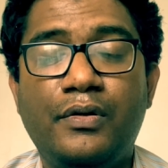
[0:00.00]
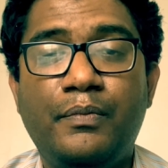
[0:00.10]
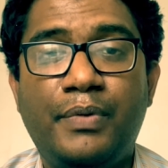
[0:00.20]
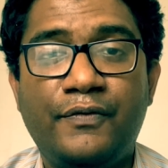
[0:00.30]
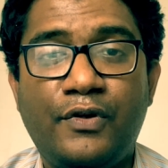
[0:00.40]

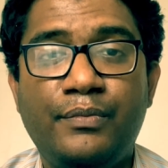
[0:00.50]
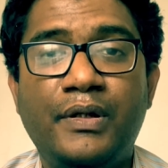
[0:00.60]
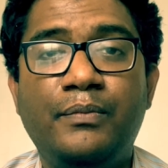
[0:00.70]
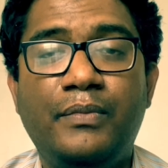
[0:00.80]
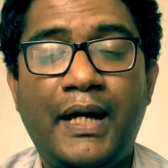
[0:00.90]

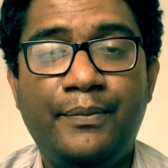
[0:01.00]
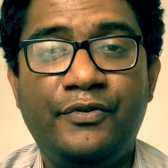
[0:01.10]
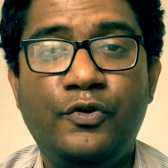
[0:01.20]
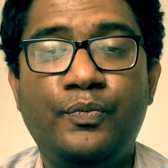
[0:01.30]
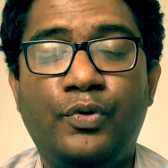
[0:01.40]
performing
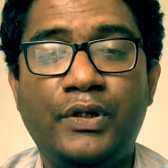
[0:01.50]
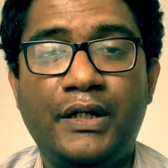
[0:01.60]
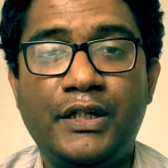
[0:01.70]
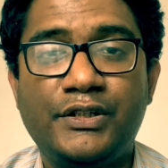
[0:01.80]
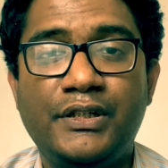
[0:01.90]
absolute bone
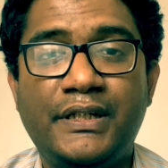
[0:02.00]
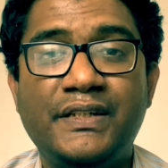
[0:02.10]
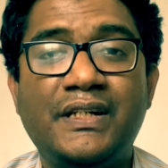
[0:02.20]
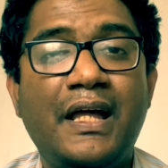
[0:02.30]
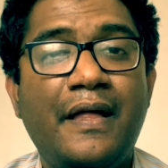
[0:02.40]
conduction test,